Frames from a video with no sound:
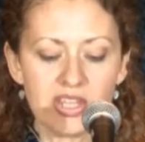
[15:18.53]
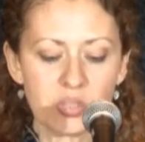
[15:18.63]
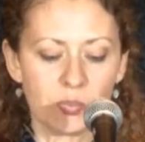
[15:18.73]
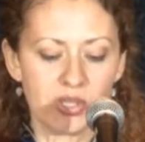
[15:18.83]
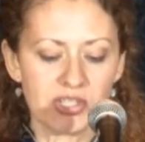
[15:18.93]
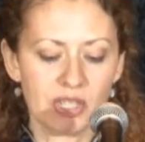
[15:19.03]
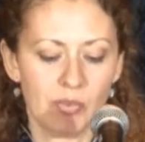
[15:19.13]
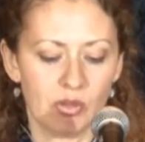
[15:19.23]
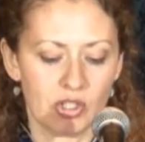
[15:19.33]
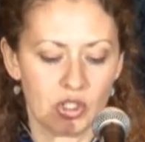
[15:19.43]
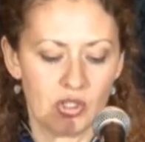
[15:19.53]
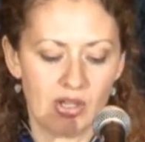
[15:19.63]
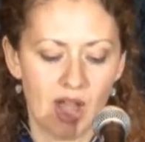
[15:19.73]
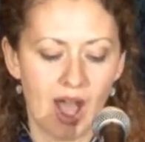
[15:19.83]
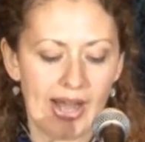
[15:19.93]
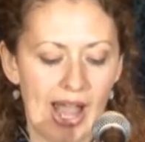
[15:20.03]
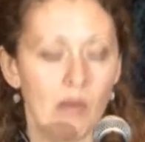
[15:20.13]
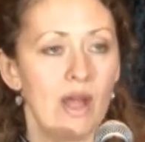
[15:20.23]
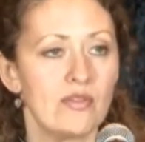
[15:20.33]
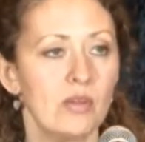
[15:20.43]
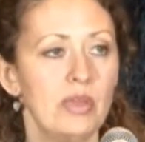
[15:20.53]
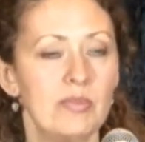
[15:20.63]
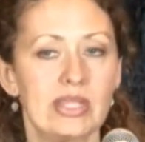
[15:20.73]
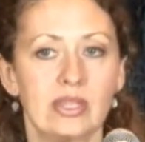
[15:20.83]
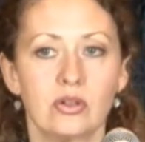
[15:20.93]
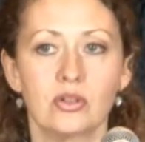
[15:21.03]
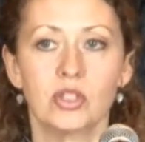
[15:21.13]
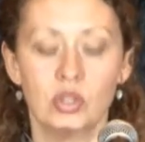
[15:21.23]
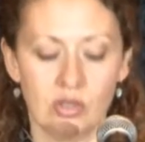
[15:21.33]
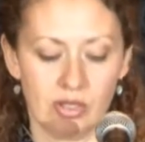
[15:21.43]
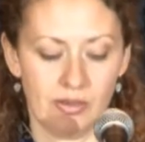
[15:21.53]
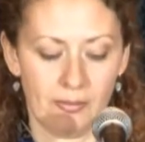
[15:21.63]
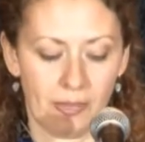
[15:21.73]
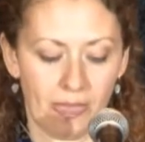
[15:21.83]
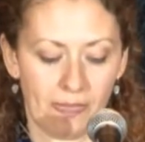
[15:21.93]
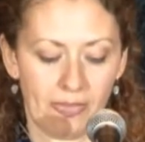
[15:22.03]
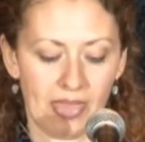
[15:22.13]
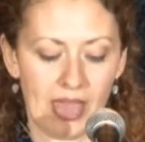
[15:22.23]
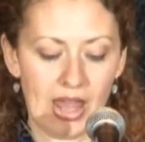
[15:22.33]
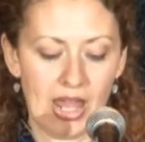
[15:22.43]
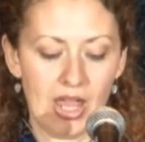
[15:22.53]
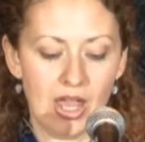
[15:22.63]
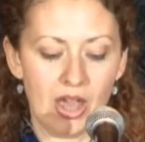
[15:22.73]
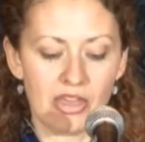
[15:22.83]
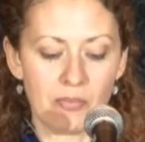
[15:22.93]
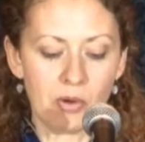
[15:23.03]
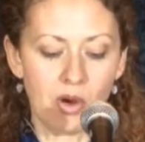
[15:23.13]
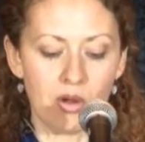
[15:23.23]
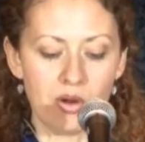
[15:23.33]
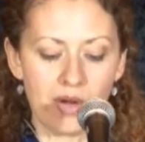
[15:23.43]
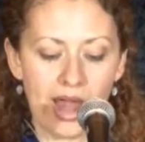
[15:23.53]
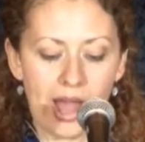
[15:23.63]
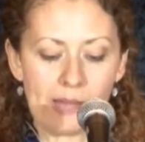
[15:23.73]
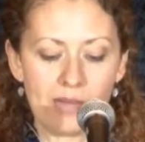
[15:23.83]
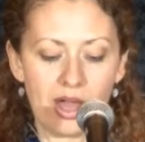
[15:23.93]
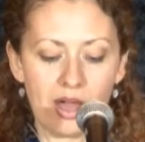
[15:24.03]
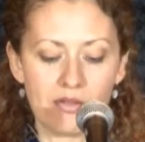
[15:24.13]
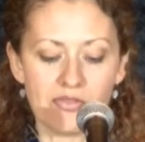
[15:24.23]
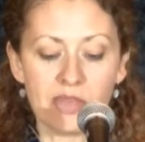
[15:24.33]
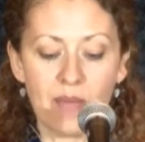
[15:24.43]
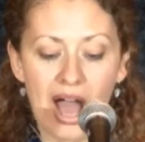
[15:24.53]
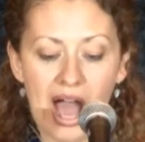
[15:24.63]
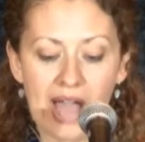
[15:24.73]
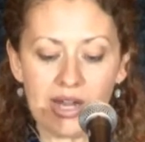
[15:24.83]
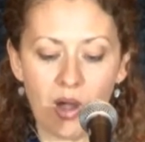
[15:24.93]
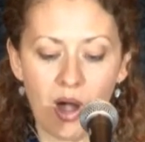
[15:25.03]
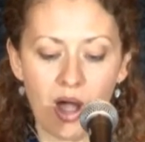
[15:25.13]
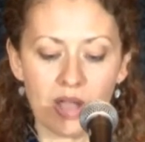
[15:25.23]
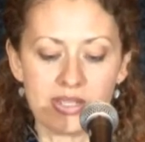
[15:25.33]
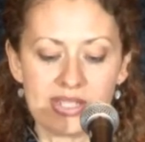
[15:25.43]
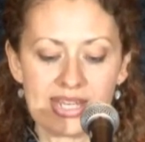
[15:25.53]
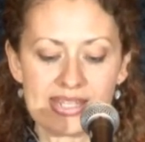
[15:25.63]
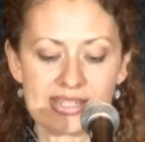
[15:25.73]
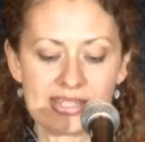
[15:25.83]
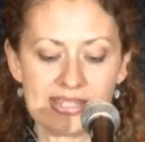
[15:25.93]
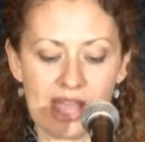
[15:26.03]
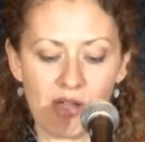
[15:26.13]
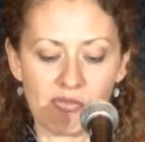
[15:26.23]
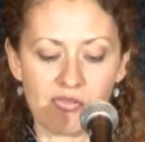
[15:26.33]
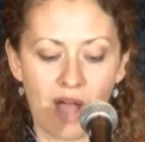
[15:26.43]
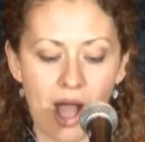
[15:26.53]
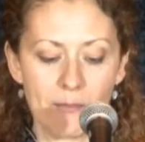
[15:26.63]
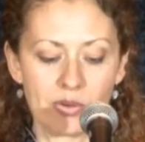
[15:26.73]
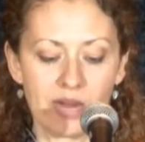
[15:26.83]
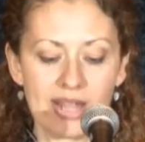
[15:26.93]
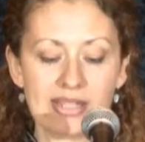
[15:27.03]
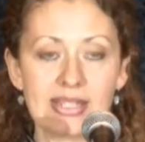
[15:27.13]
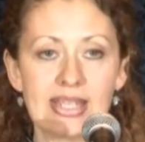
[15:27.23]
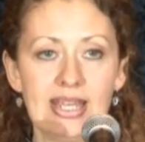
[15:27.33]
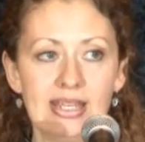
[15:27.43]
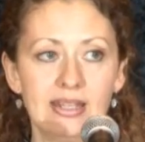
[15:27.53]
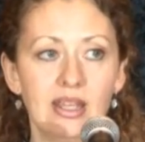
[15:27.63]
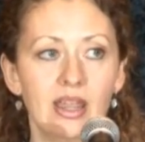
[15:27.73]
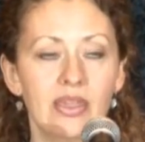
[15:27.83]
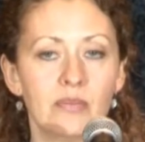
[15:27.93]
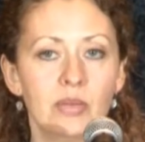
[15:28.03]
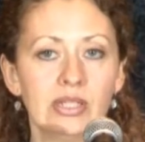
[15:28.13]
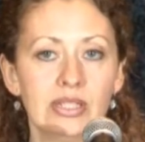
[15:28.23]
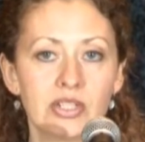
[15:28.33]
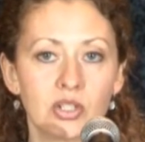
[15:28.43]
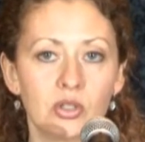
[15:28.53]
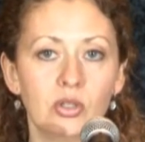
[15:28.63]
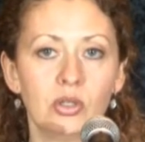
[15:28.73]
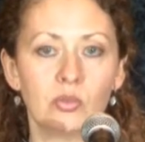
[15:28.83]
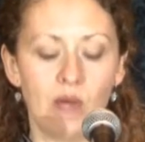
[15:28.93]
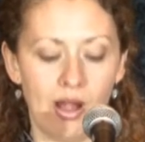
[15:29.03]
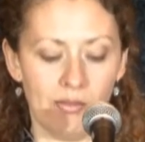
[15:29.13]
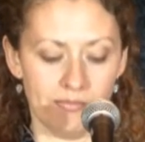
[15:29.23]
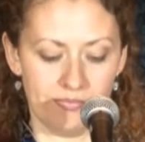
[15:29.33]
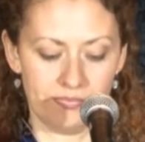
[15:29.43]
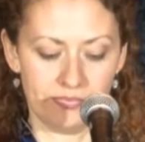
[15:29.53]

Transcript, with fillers: this principle should not, however, be misunderstood. The program of the Baha'i cause itself operates in the political realm